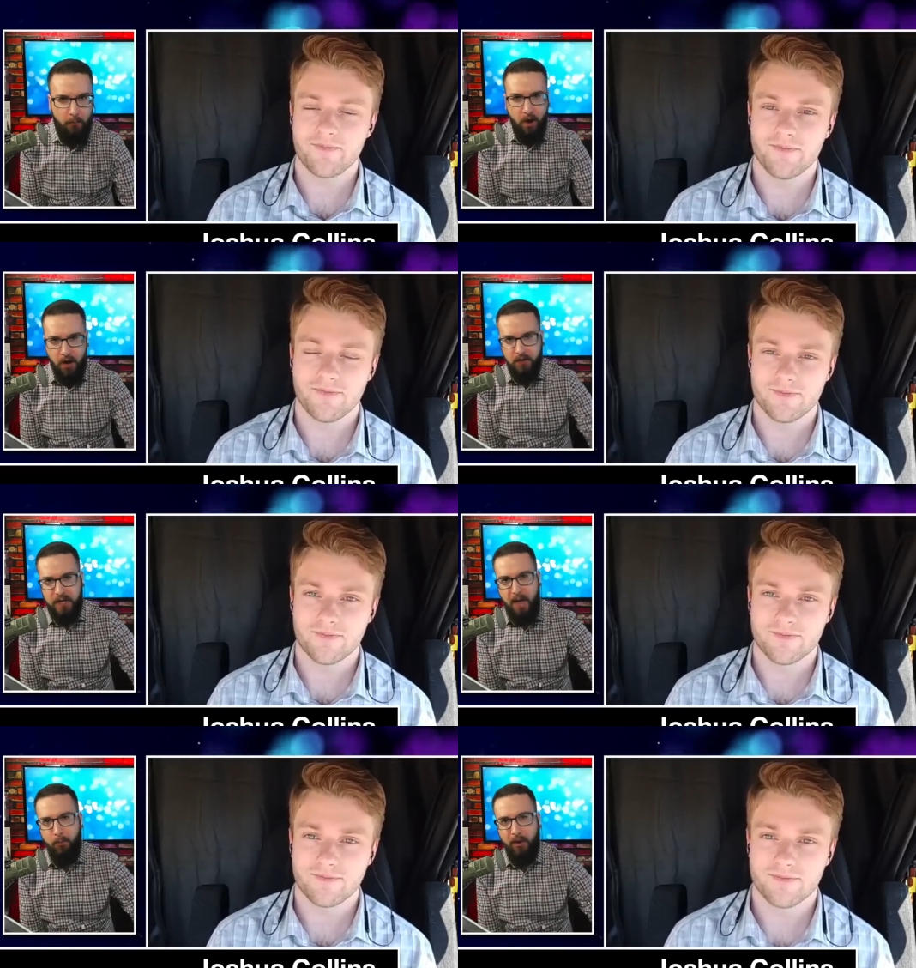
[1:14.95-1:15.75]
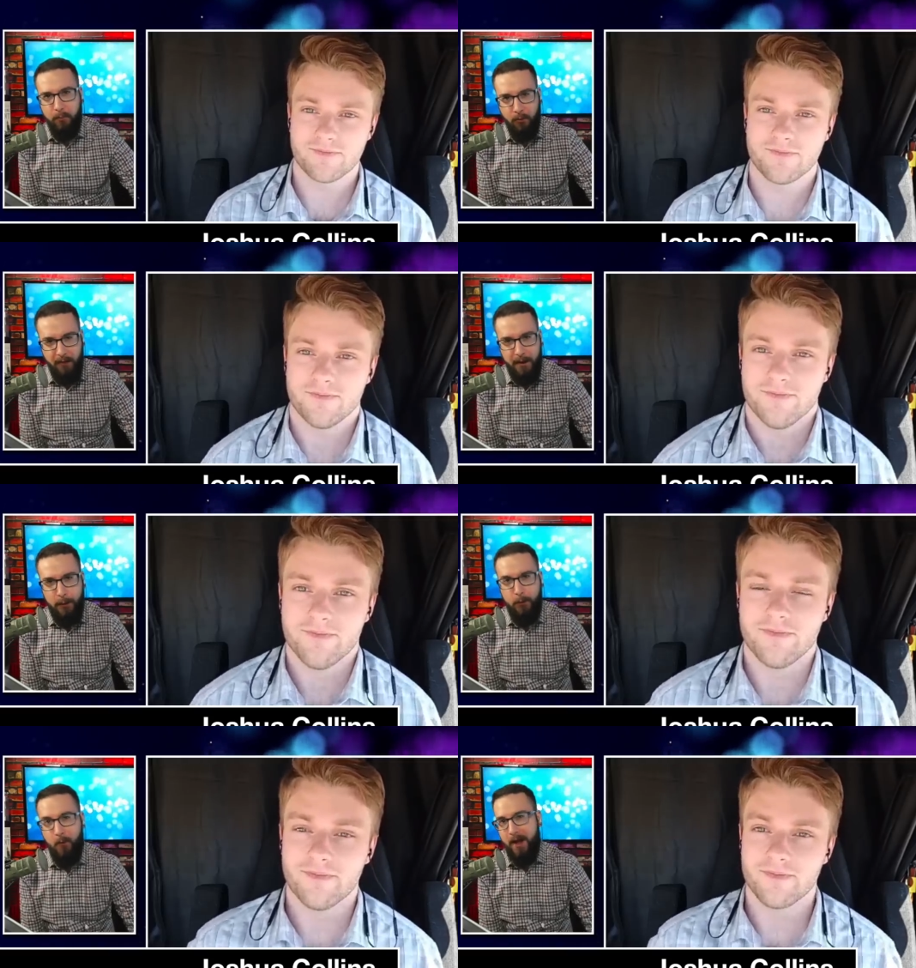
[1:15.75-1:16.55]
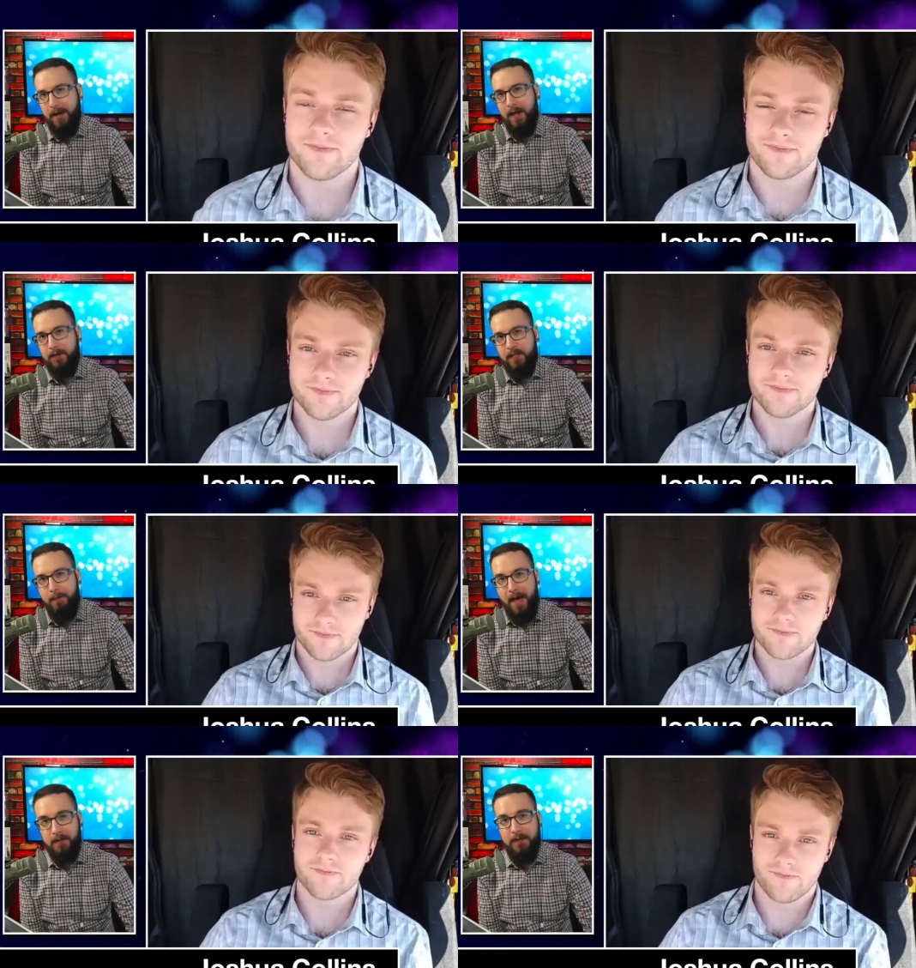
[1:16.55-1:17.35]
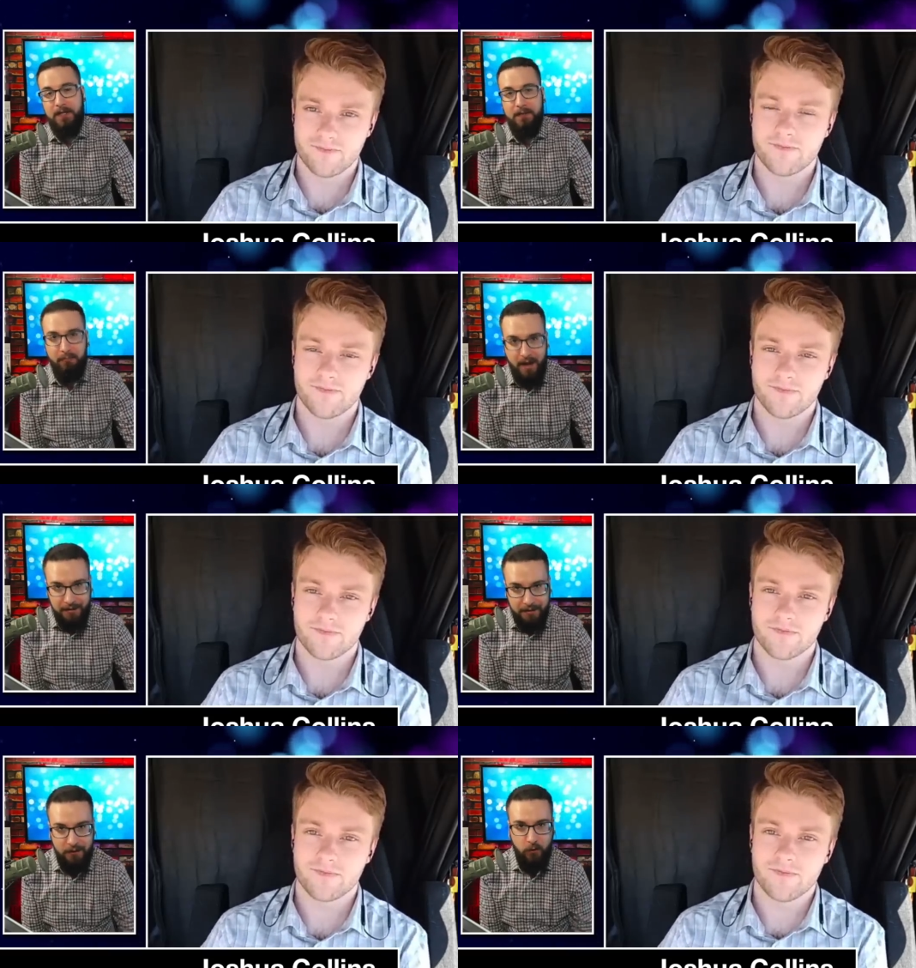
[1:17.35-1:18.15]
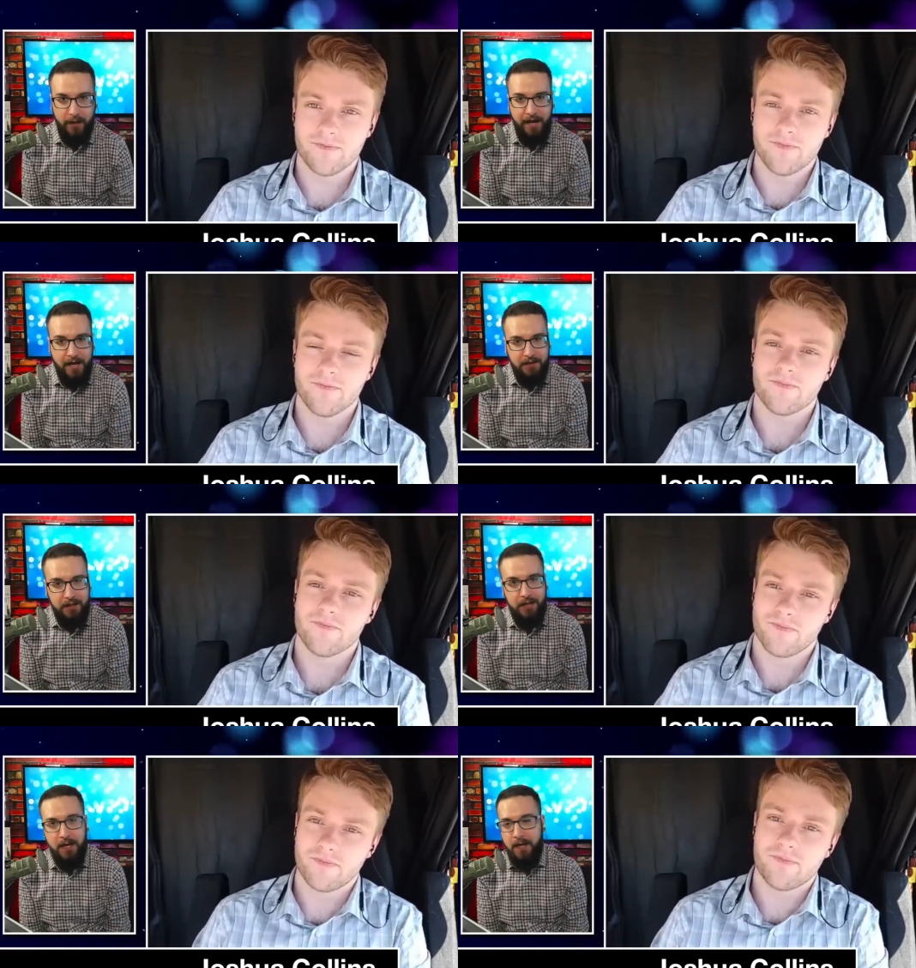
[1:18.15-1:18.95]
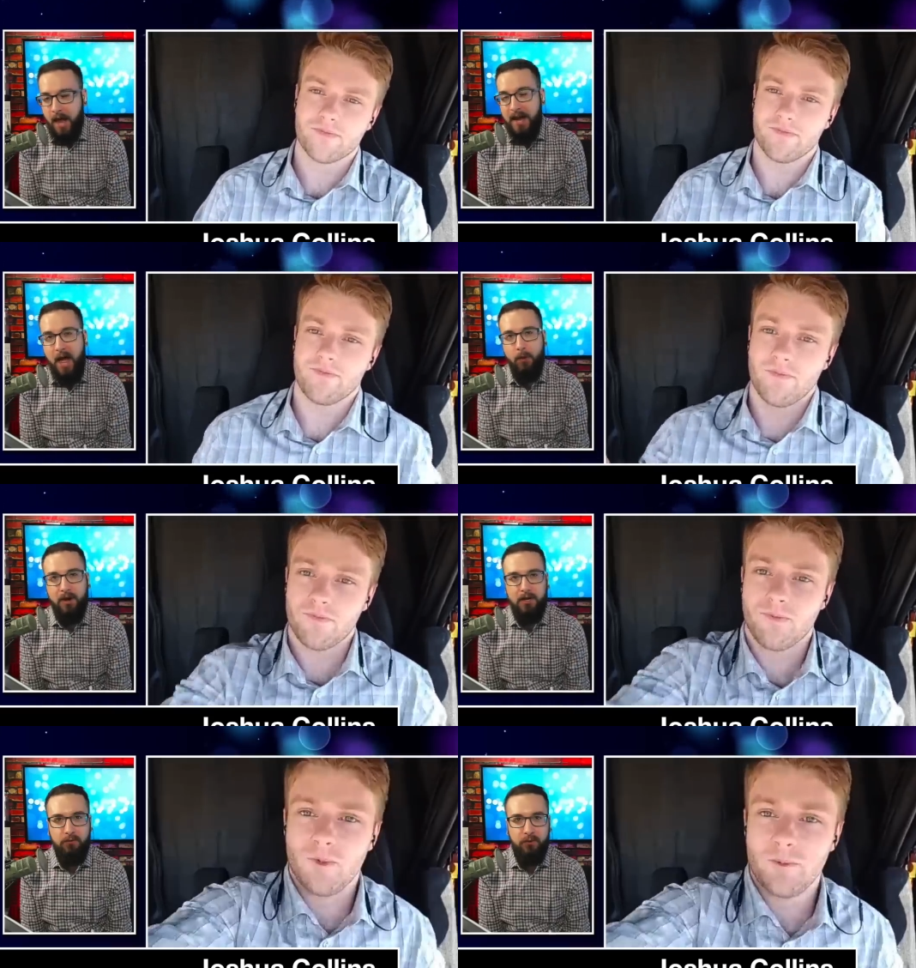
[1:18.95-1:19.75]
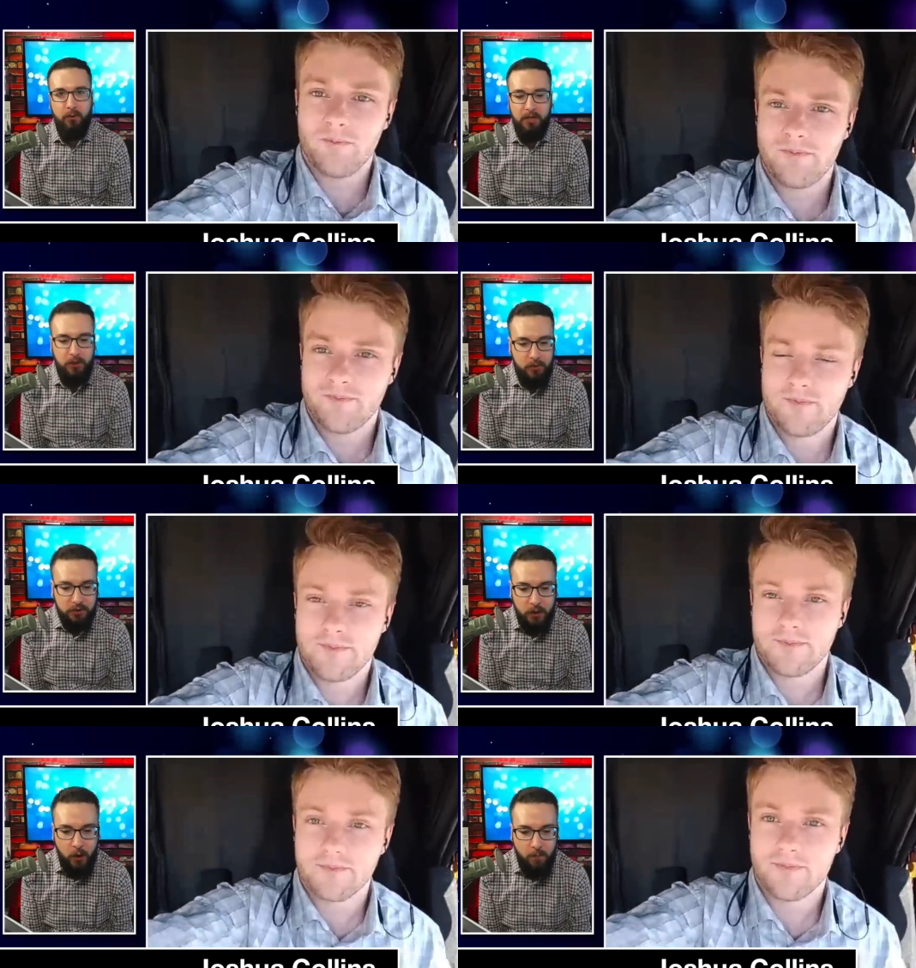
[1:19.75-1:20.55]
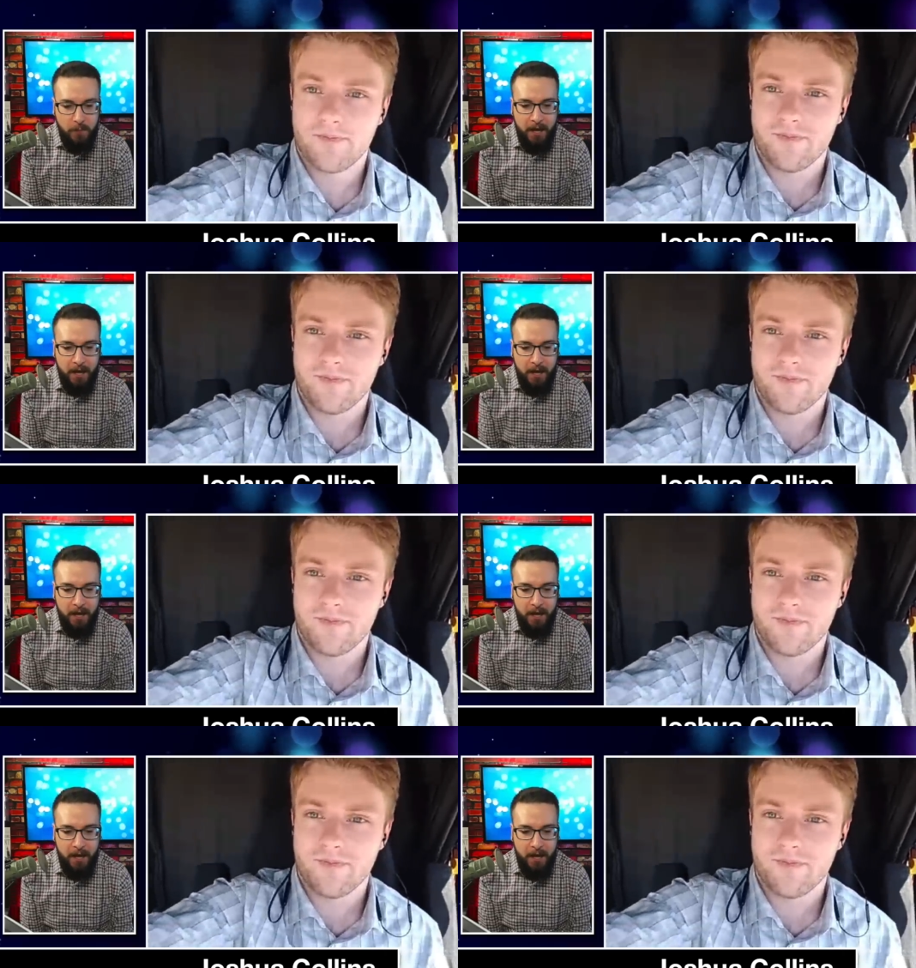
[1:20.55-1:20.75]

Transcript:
Speaker 1: I brought on Tambourine Borelli, who ran against him as an independent in twenty eighteen, and now we're interviewing you. So